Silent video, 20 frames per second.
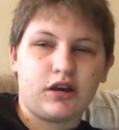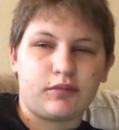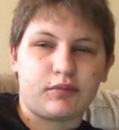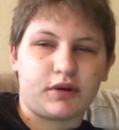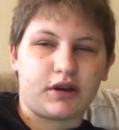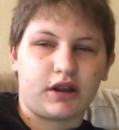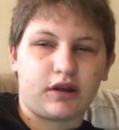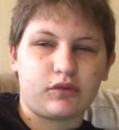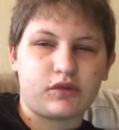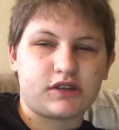
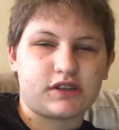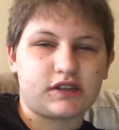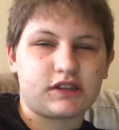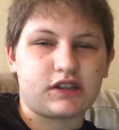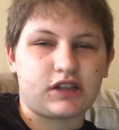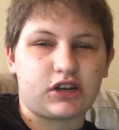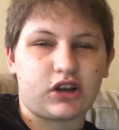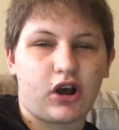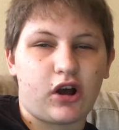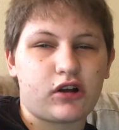But I was at
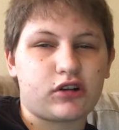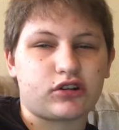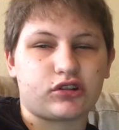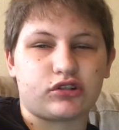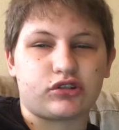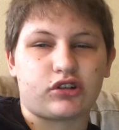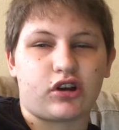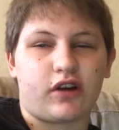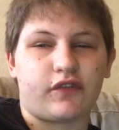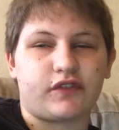the
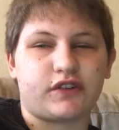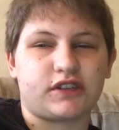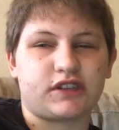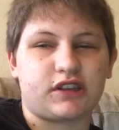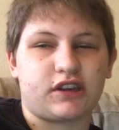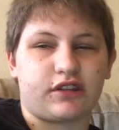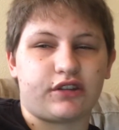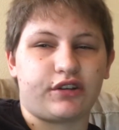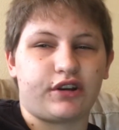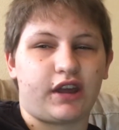doctor's office
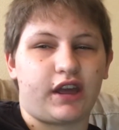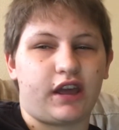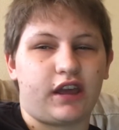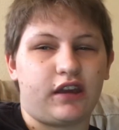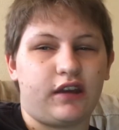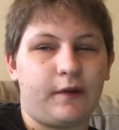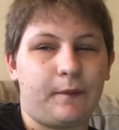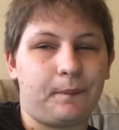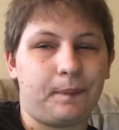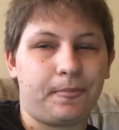the other
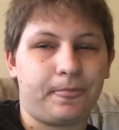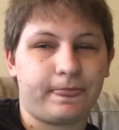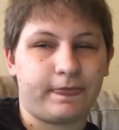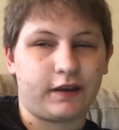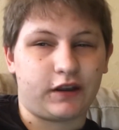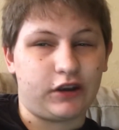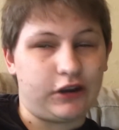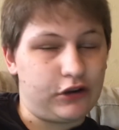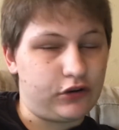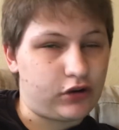day.
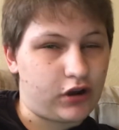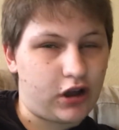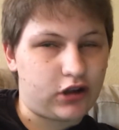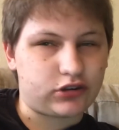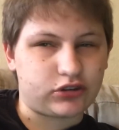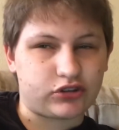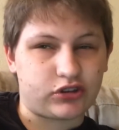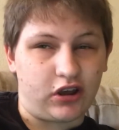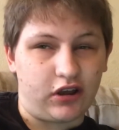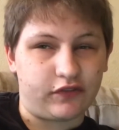A new
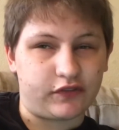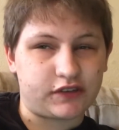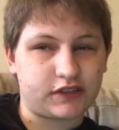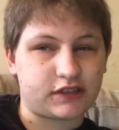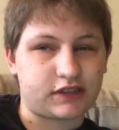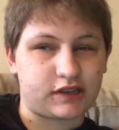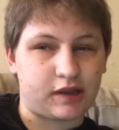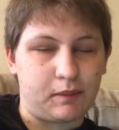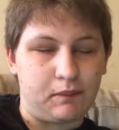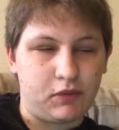doctor's office
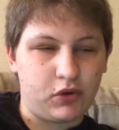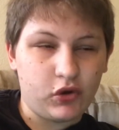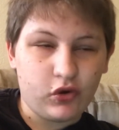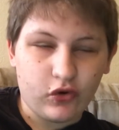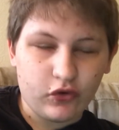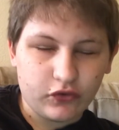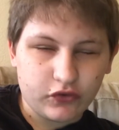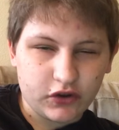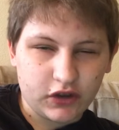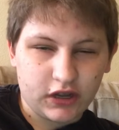because I
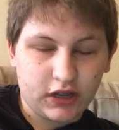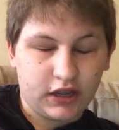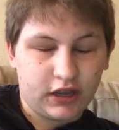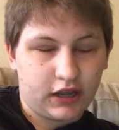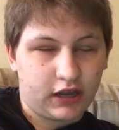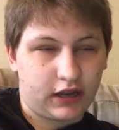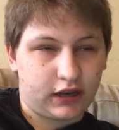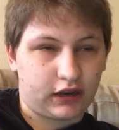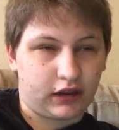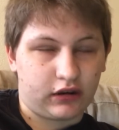moved.
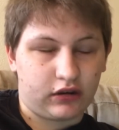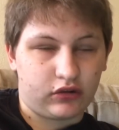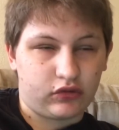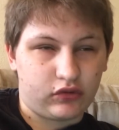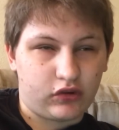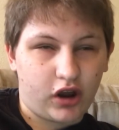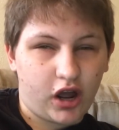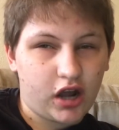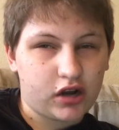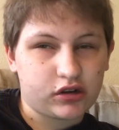Had a new
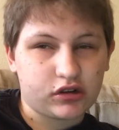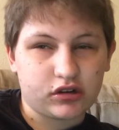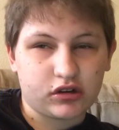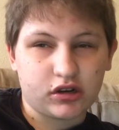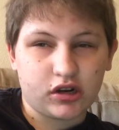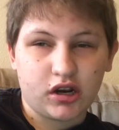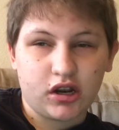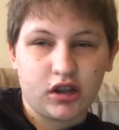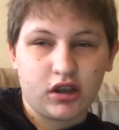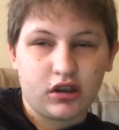
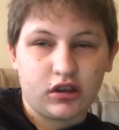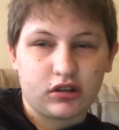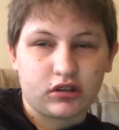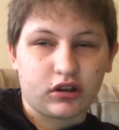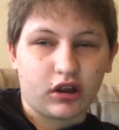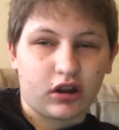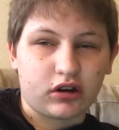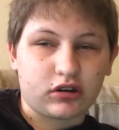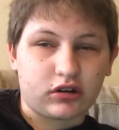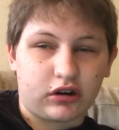doctor.
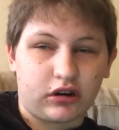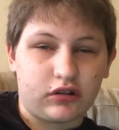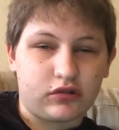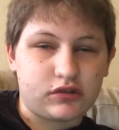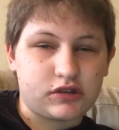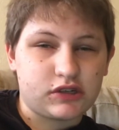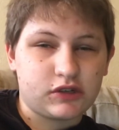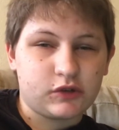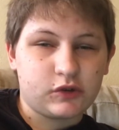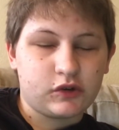Doctor
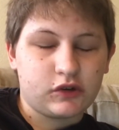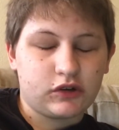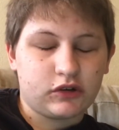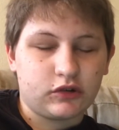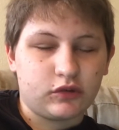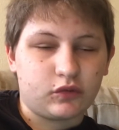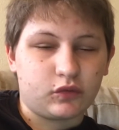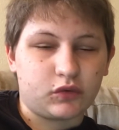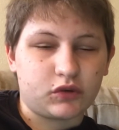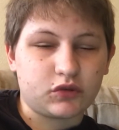goes,
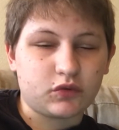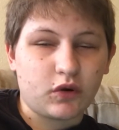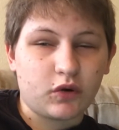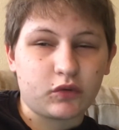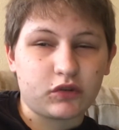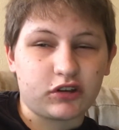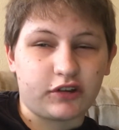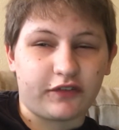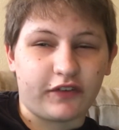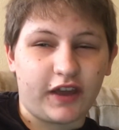what's wrong
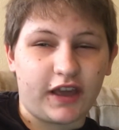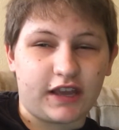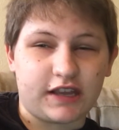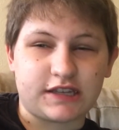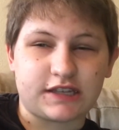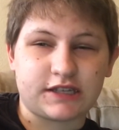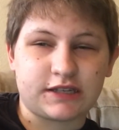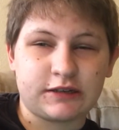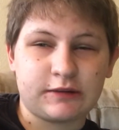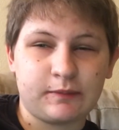with your
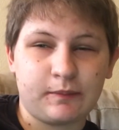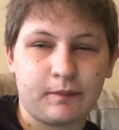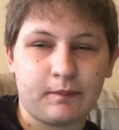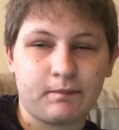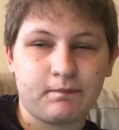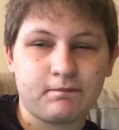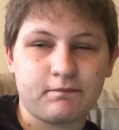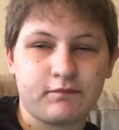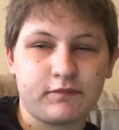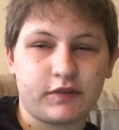face?
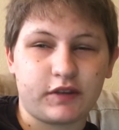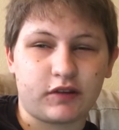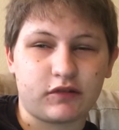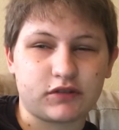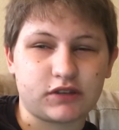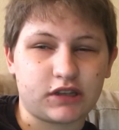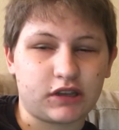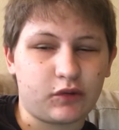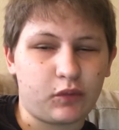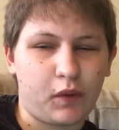I
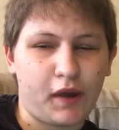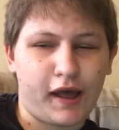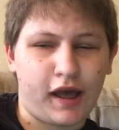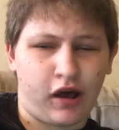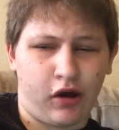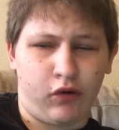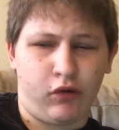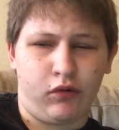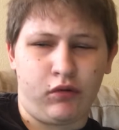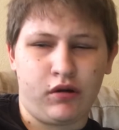was like,
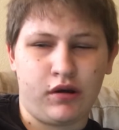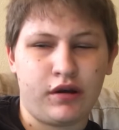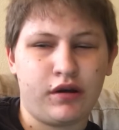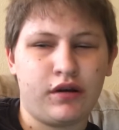wow.